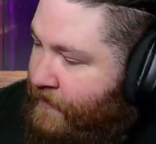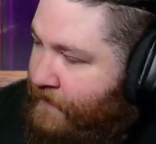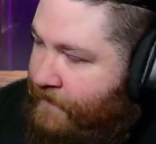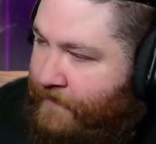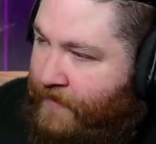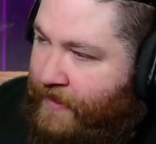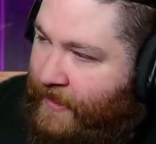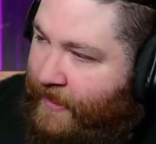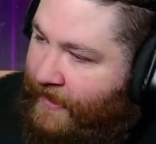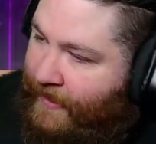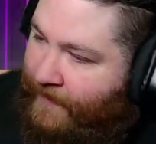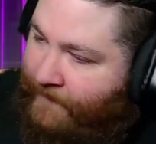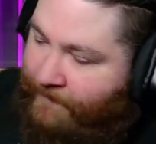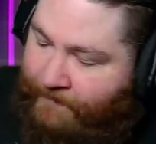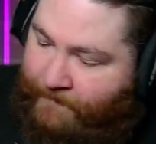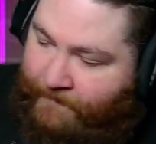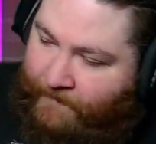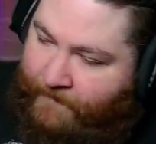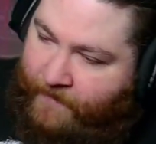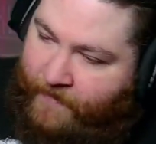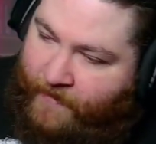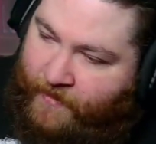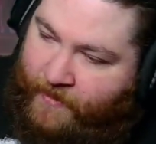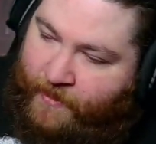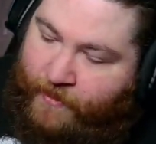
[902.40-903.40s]
Yeah.
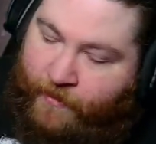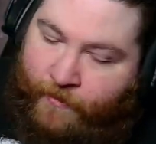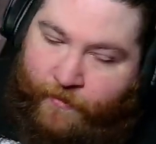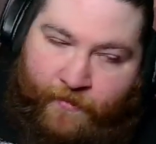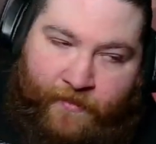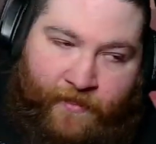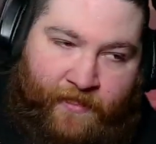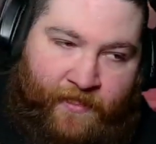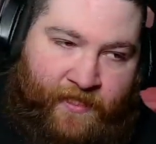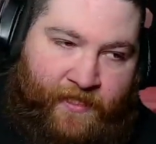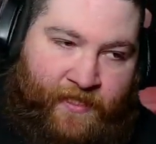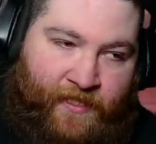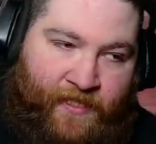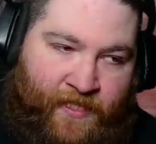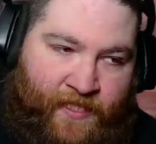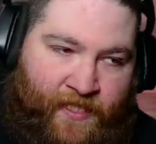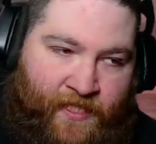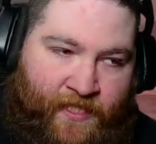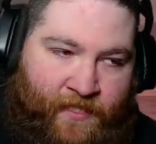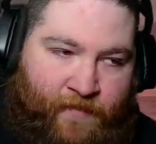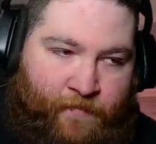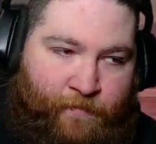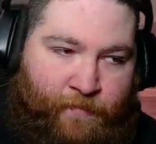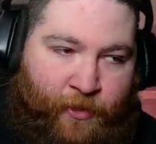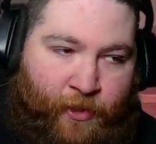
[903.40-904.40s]
So
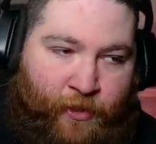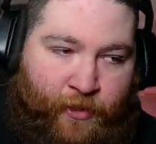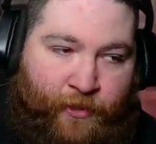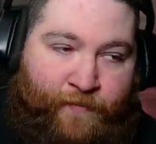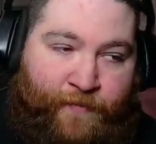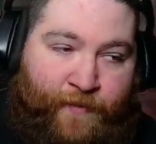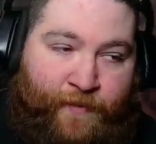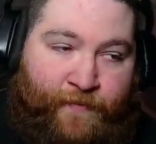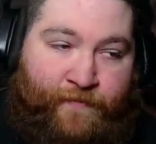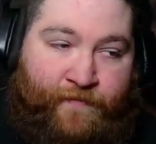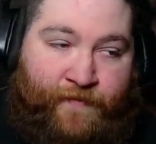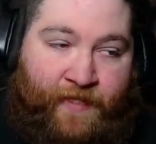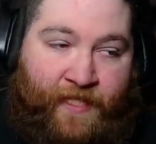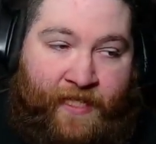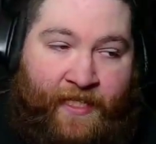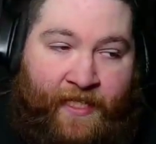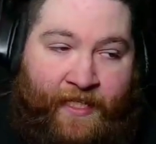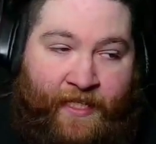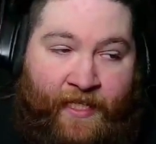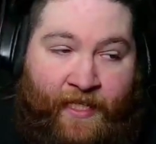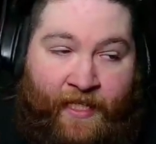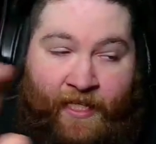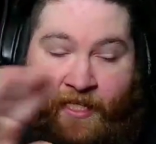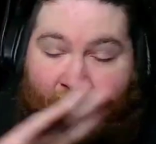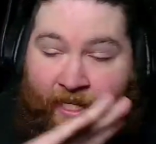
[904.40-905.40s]
this part of the
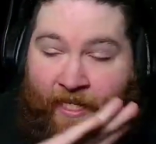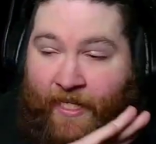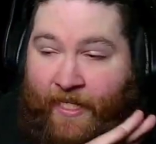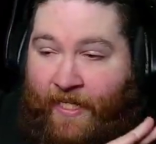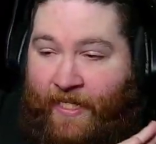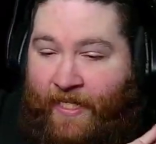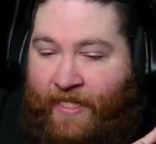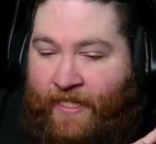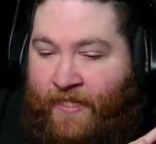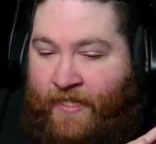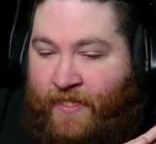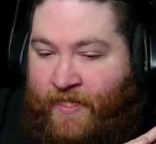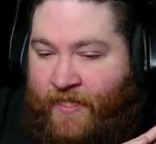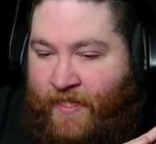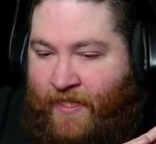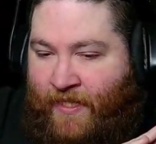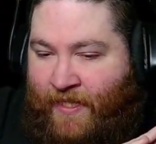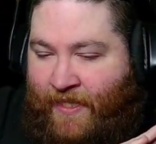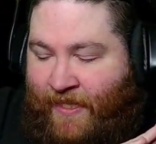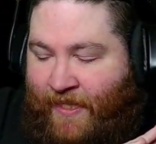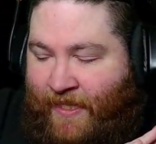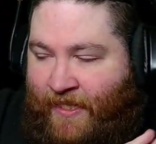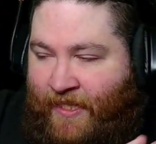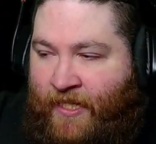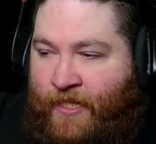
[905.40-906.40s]
fight is
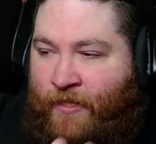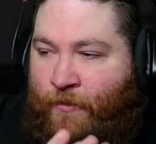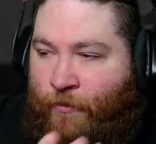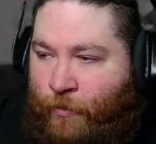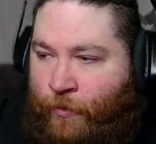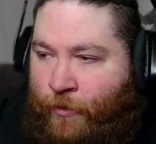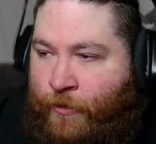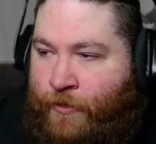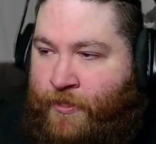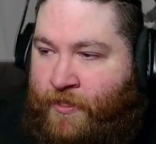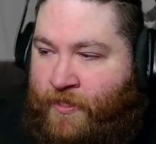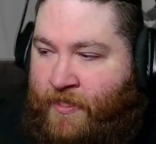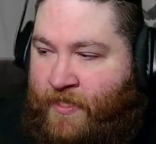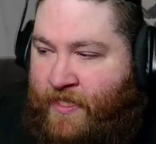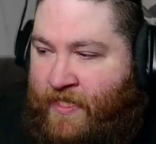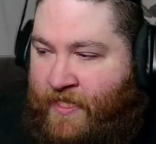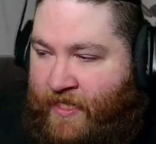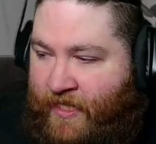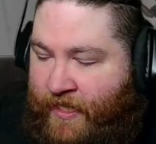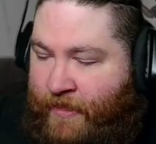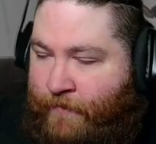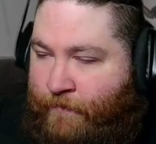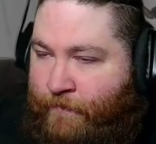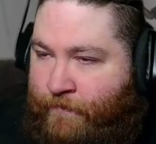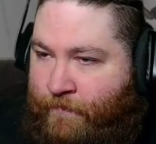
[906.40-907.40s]
the worst
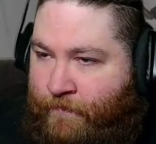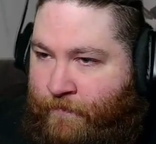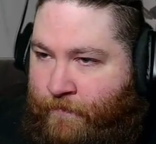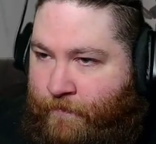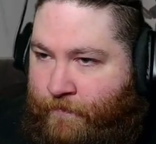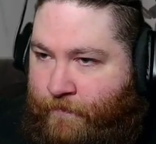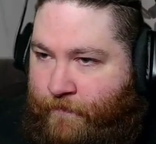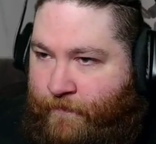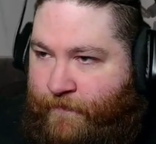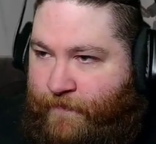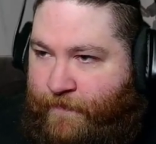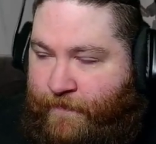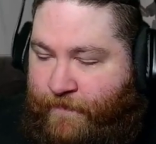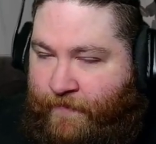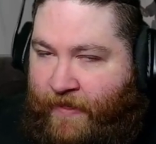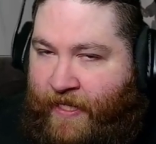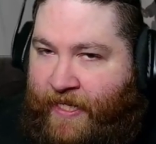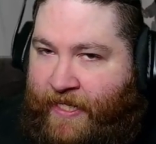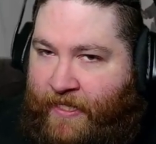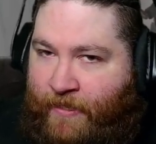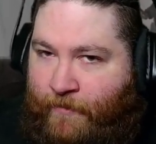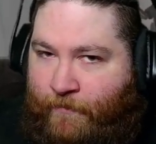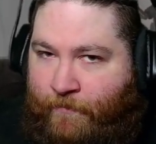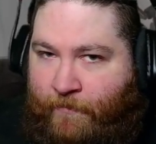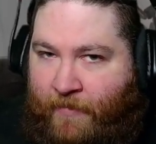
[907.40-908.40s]
designed
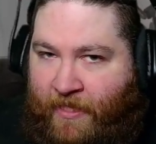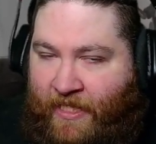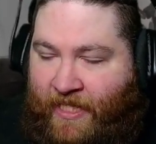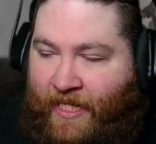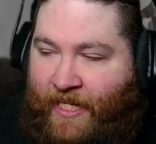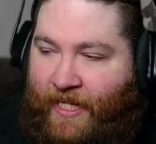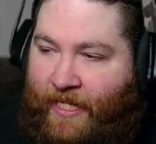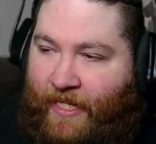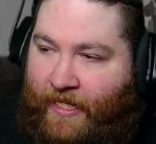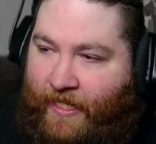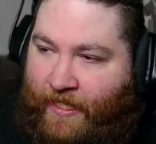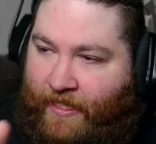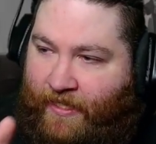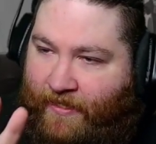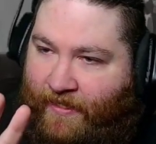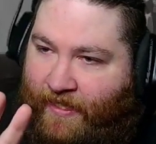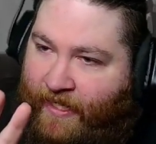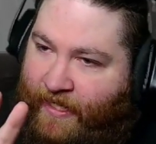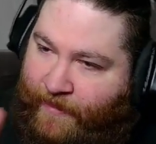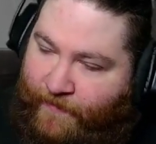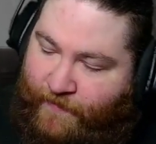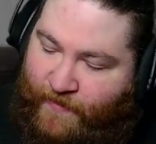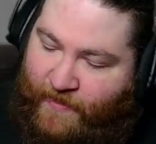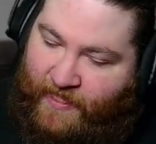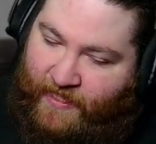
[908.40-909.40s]
fight mechanic that
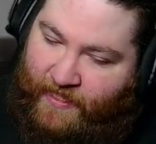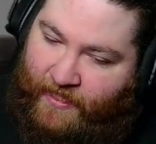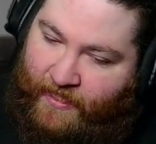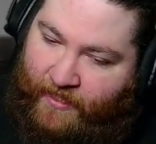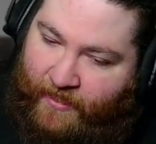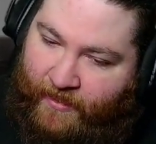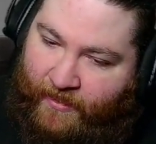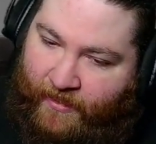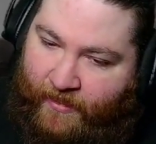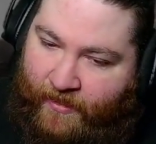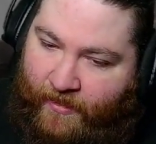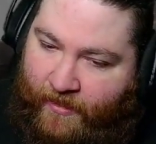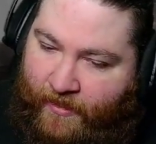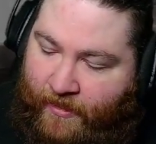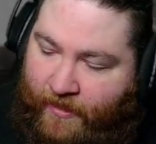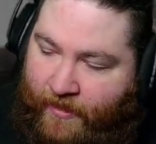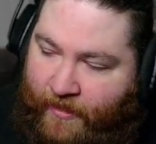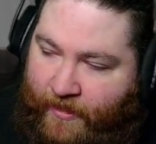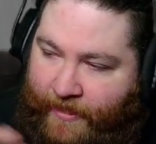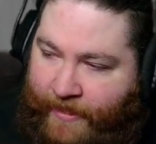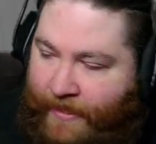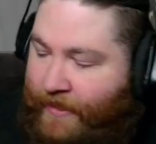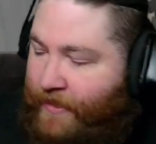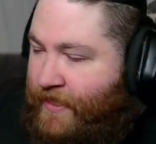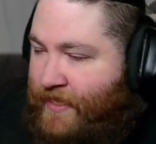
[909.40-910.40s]
I've seen
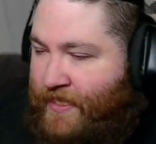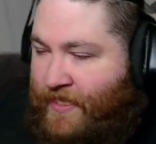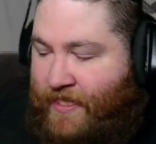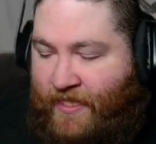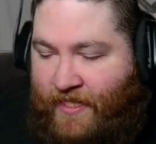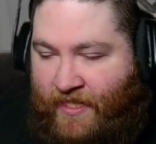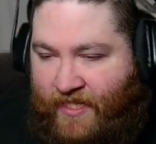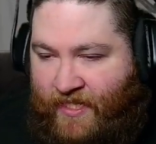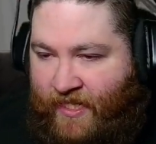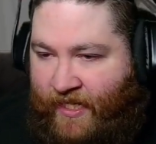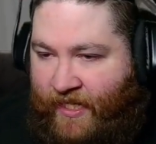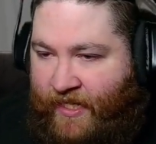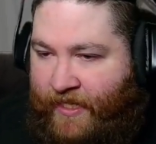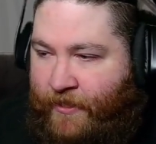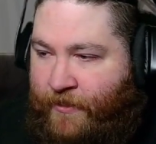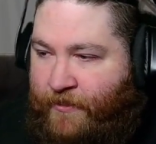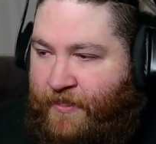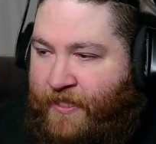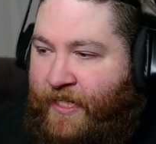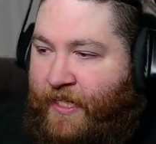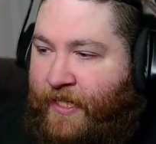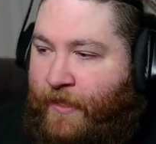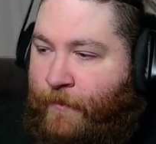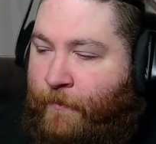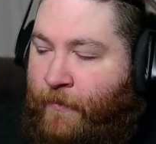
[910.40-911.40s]
in this entire
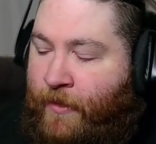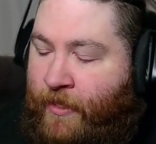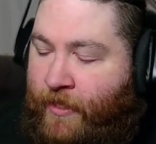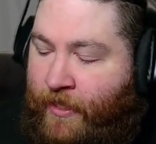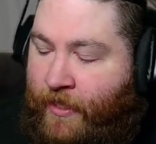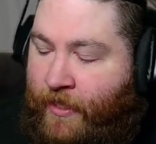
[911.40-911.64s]
game.